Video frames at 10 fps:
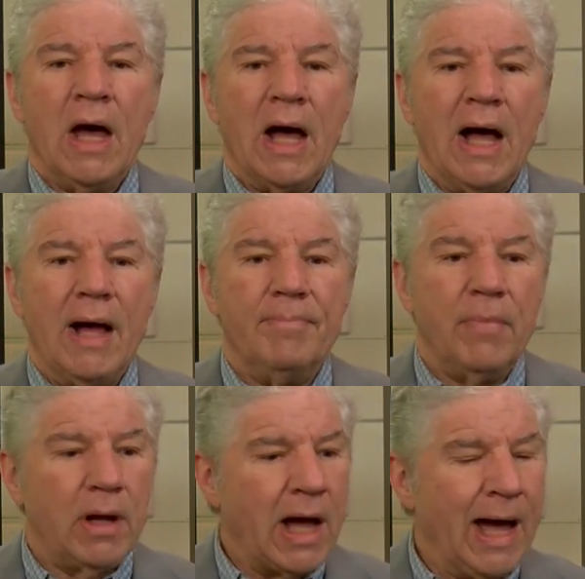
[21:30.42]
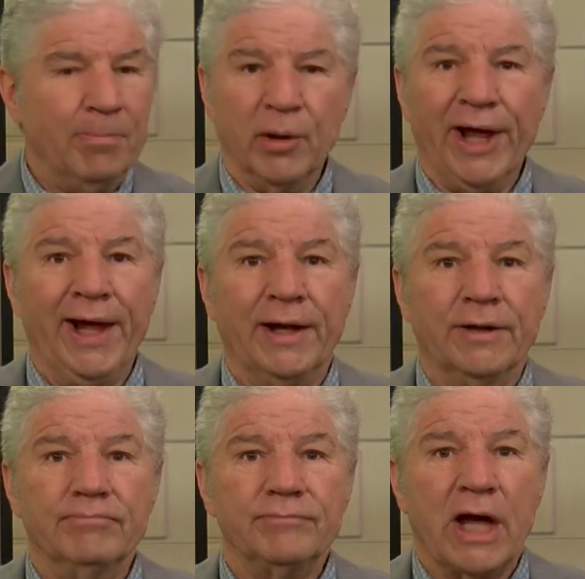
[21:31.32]
uh, I bled.
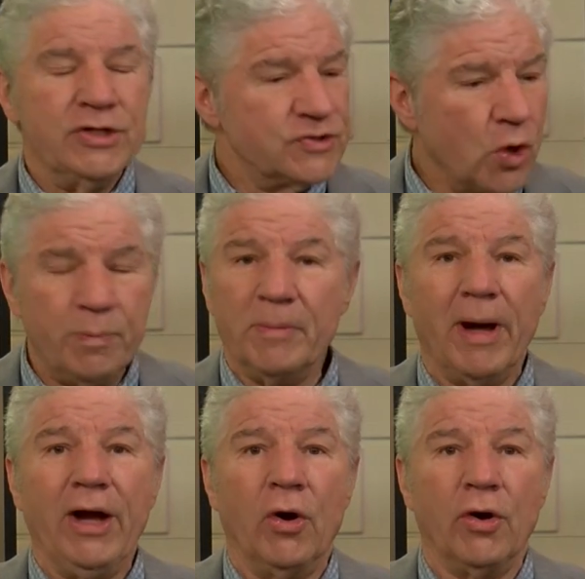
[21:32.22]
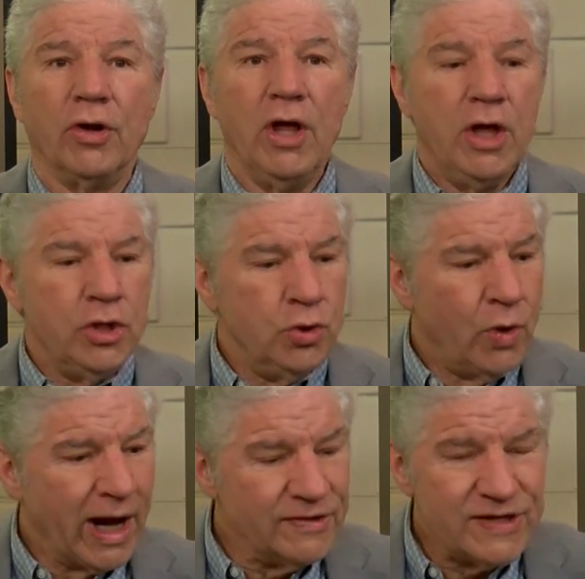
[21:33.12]
I just opened my heart. You
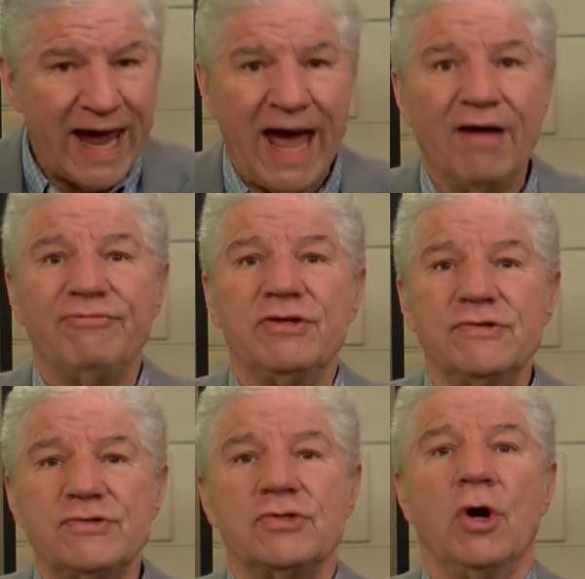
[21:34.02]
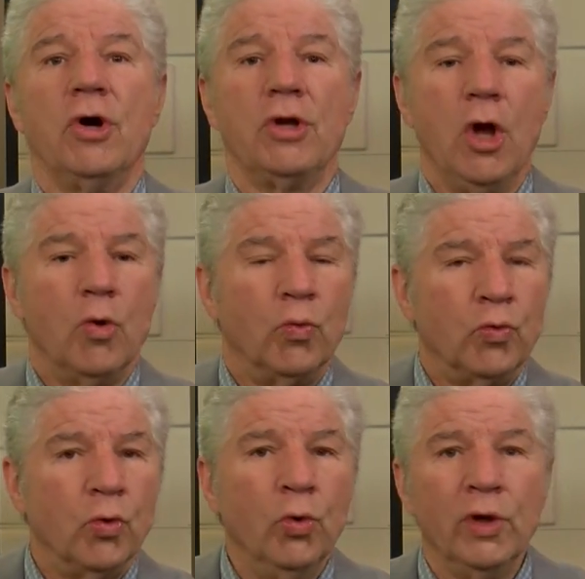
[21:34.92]
guys have to start
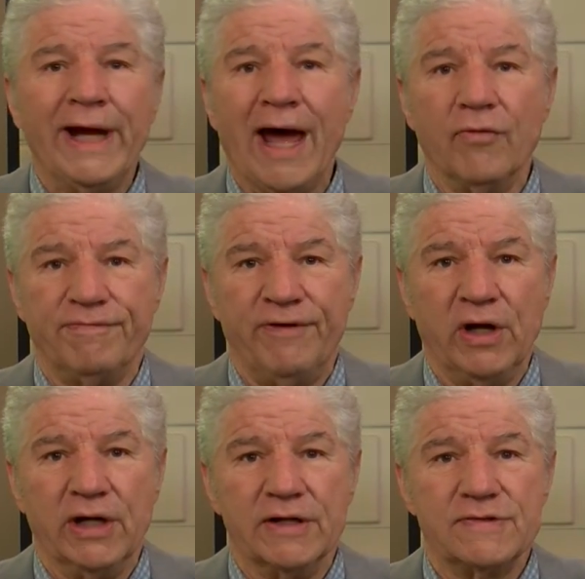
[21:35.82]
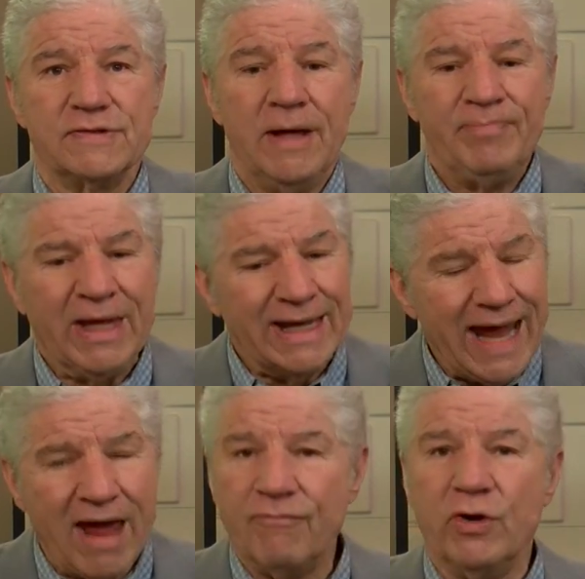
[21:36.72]
ruling out fungus in
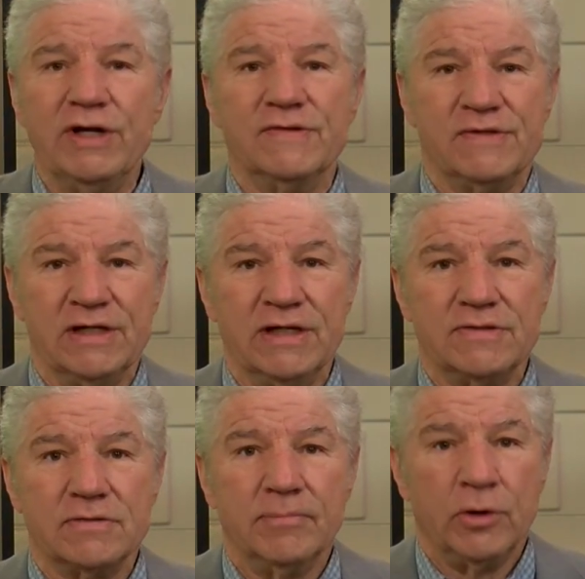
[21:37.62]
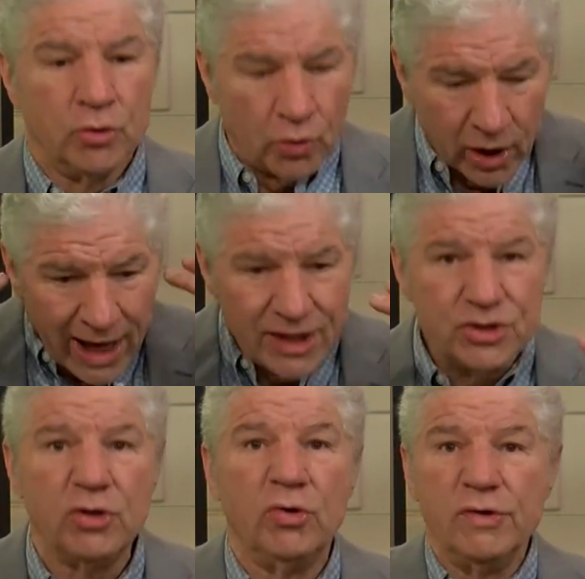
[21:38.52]
every disease
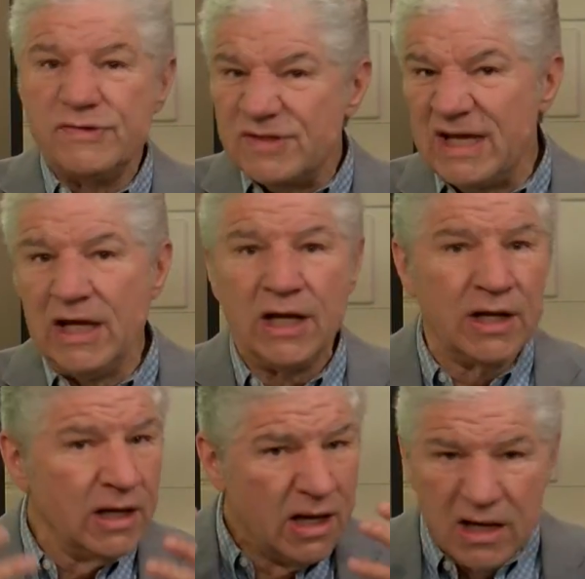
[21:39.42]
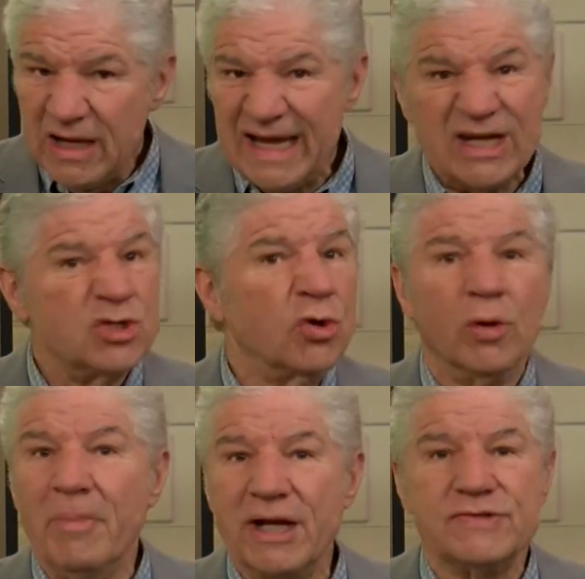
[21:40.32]
neurological, skin, internal
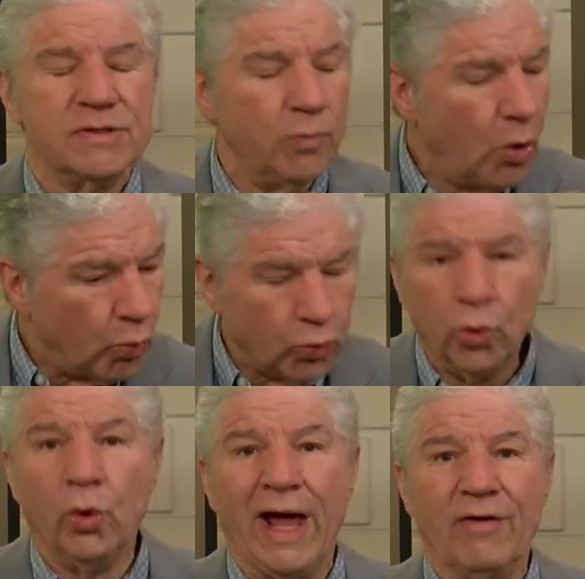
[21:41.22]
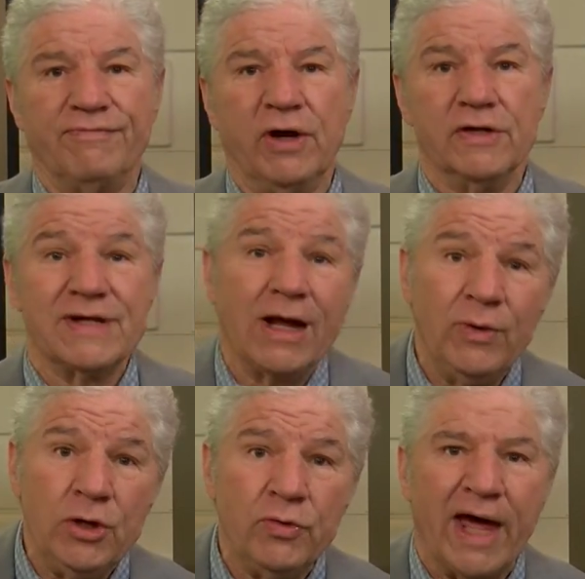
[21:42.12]
medicine, rule out fungus. How do
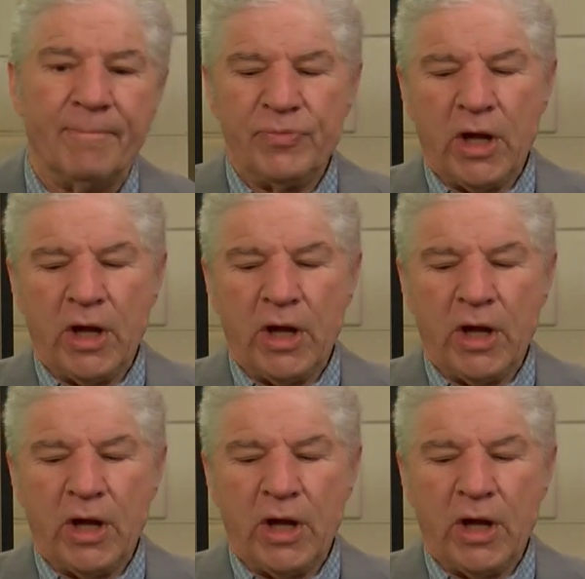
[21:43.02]
we do that?